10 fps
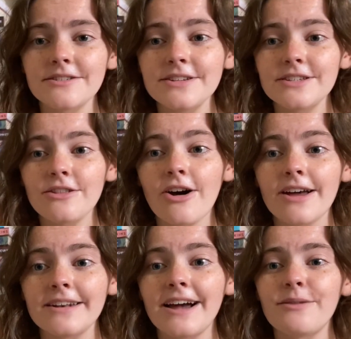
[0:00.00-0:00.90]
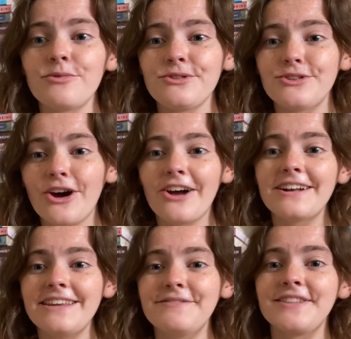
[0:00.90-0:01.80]
is a lot. I will not
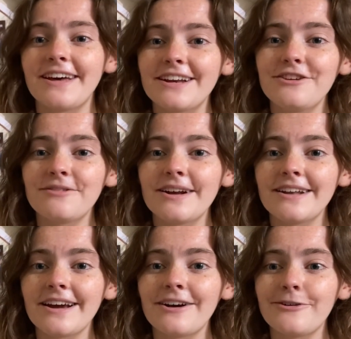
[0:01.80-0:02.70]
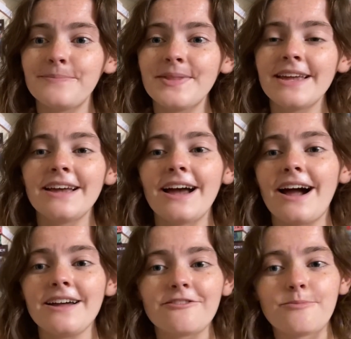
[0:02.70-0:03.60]
even lie to you right now.
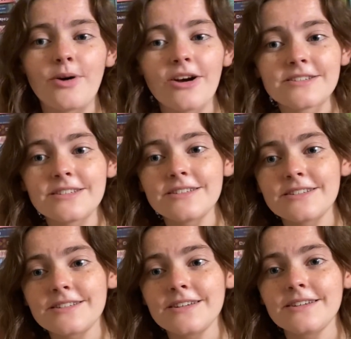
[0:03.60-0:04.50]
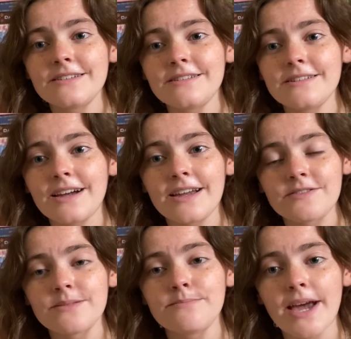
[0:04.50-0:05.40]
I have boxes still, I have
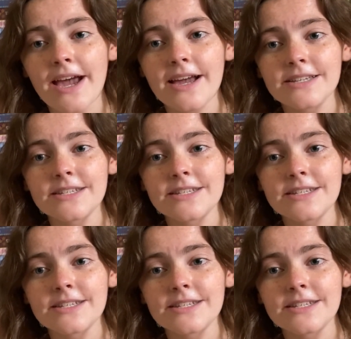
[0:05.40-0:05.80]
some bags.